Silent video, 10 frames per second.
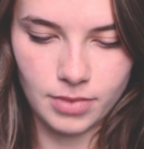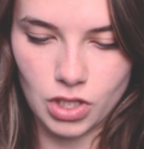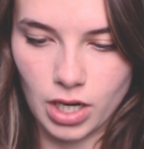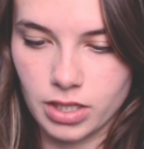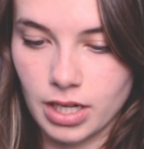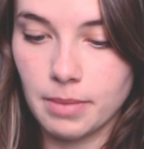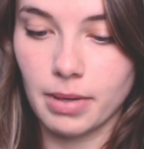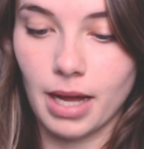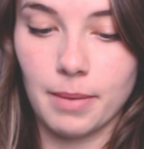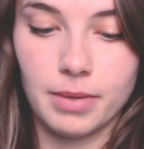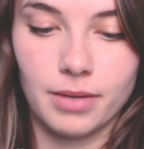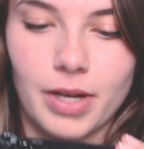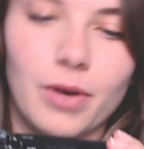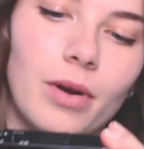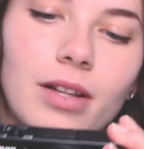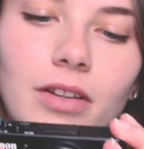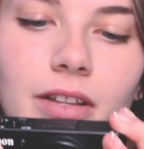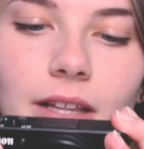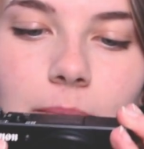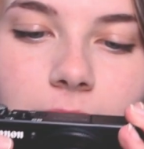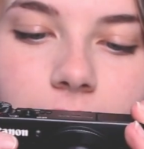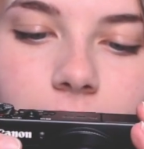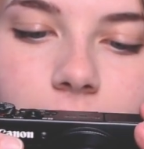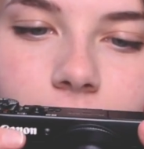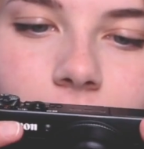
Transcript: charge it, but I'm gonna record a little clip here.